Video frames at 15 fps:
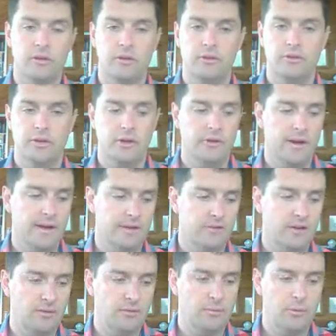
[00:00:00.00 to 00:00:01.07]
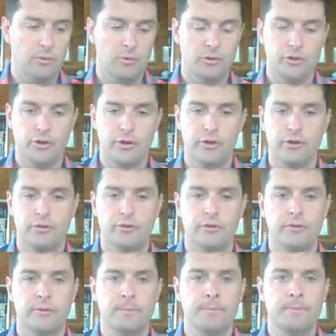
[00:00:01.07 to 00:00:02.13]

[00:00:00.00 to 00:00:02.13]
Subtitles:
to generate acceptable returns.